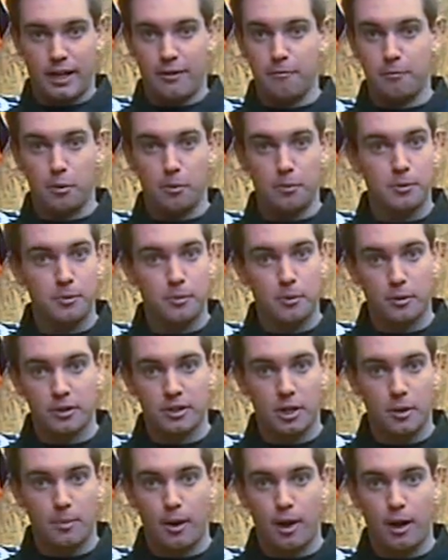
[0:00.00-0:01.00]
If boom
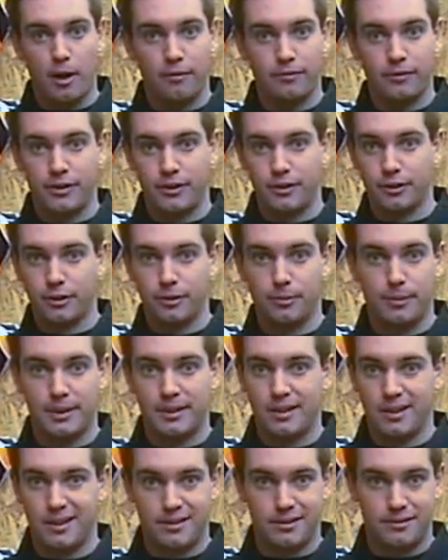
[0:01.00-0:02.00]
supports come off, there could be
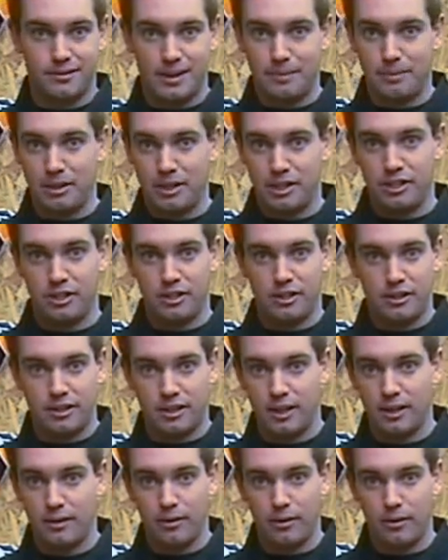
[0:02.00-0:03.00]
tons of vibration in the
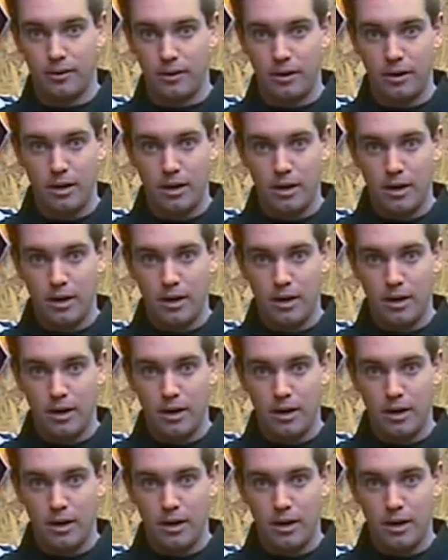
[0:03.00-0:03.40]
tail rotor.